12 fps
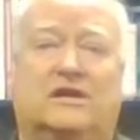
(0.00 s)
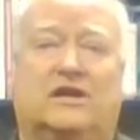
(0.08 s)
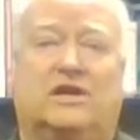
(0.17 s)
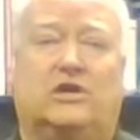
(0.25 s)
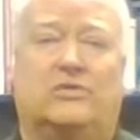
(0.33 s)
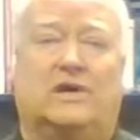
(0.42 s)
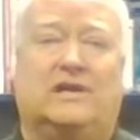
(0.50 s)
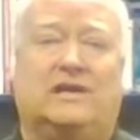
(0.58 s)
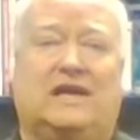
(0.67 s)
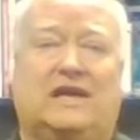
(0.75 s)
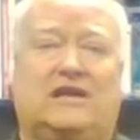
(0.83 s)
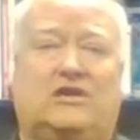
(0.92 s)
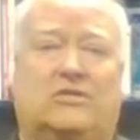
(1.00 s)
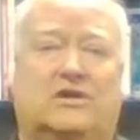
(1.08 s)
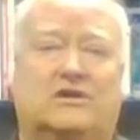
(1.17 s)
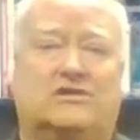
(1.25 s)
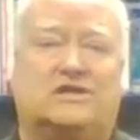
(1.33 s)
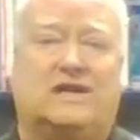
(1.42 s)
You need to
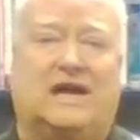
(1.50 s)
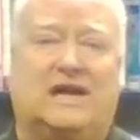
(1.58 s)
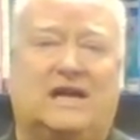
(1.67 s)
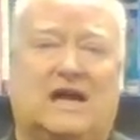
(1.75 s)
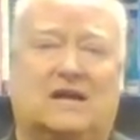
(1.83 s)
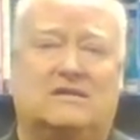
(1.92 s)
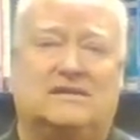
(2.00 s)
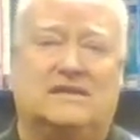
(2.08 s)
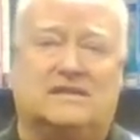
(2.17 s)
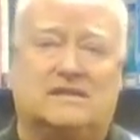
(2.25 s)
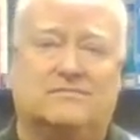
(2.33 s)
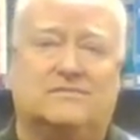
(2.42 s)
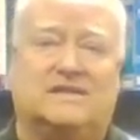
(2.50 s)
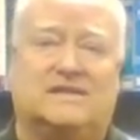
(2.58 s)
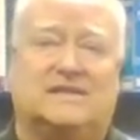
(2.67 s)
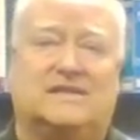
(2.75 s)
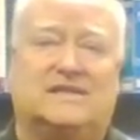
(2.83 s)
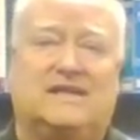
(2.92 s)
understand how systems
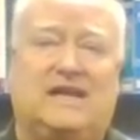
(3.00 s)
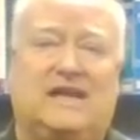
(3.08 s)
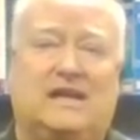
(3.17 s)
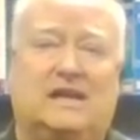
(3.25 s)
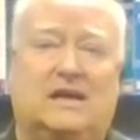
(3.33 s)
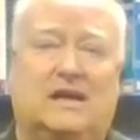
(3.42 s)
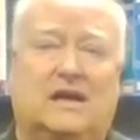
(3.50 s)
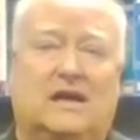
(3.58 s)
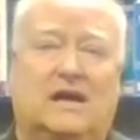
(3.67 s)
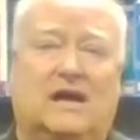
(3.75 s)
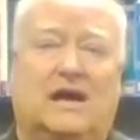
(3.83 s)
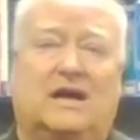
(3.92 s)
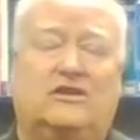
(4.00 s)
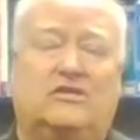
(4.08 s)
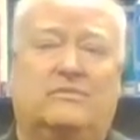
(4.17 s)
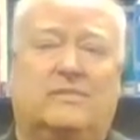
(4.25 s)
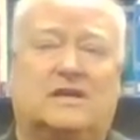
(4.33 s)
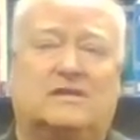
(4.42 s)
succeed, and you
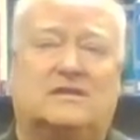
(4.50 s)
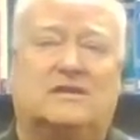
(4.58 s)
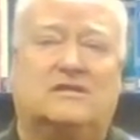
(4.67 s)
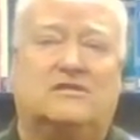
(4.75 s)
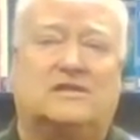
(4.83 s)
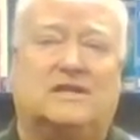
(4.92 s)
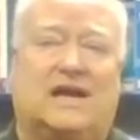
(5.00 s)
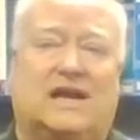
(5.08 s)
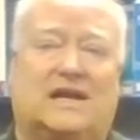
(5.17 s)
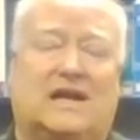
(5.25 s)
must understand how